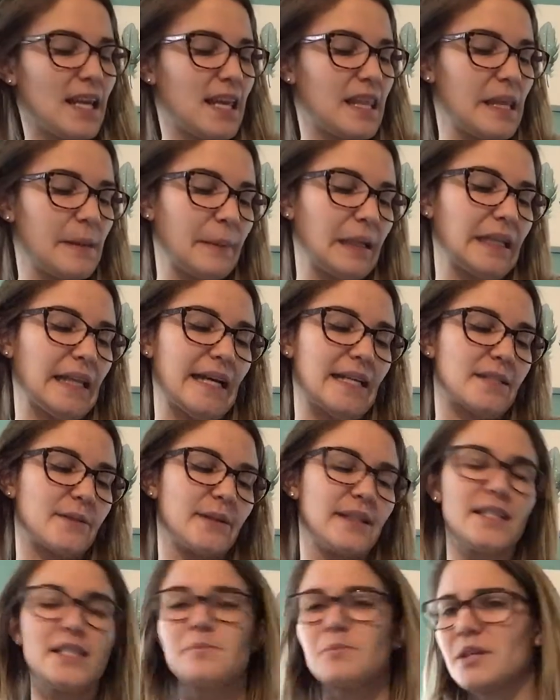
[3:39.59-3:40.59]
Then my last one
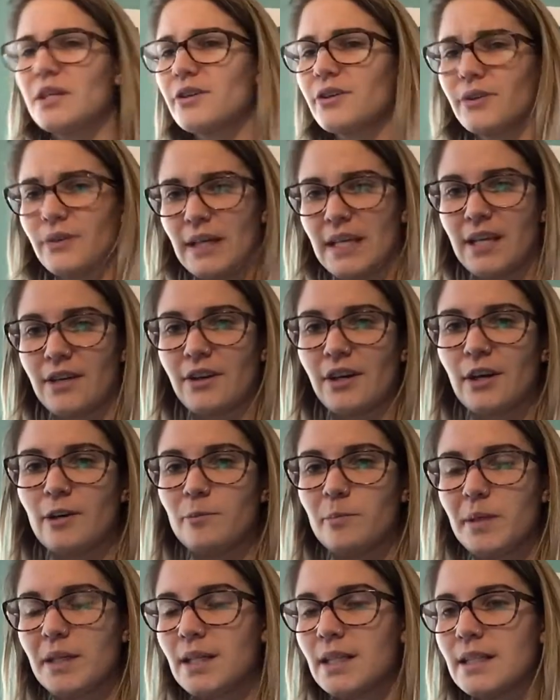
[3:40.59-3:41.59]
is be your own hero,
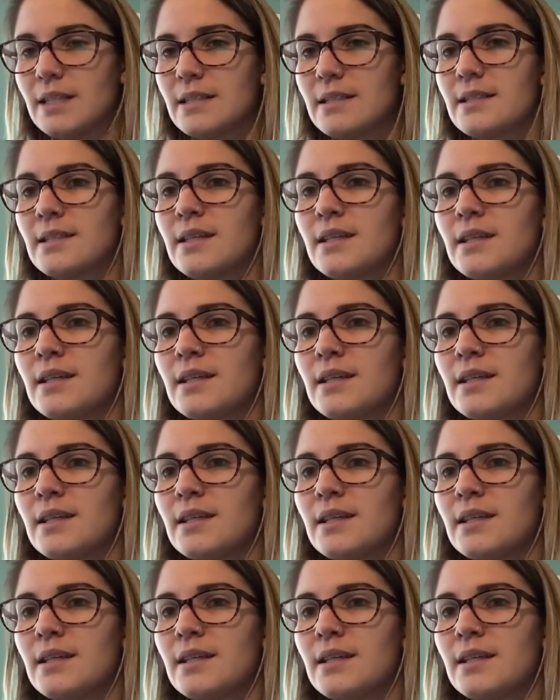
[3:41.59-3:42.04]
because